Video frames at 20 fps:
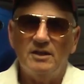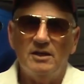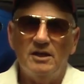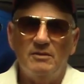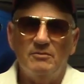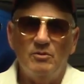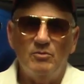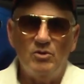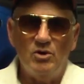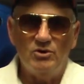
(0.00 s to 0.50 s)

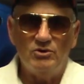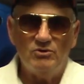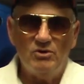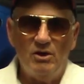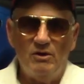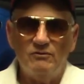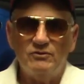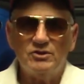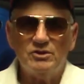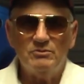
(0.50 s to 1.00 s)
I'm a motor
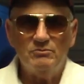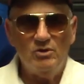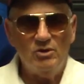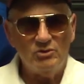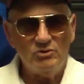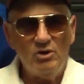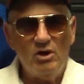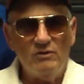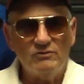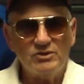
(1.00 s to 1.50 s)
officer
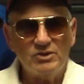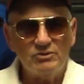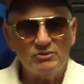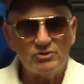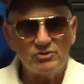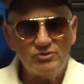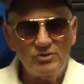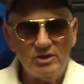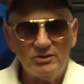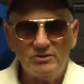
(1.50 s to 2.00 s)

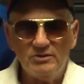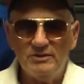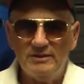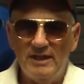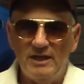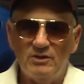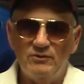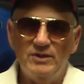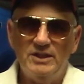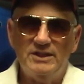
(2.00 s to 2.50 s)
instructor,
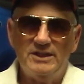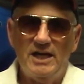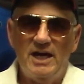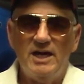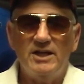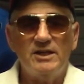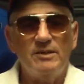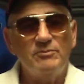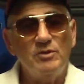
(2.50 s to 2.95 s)
now retired.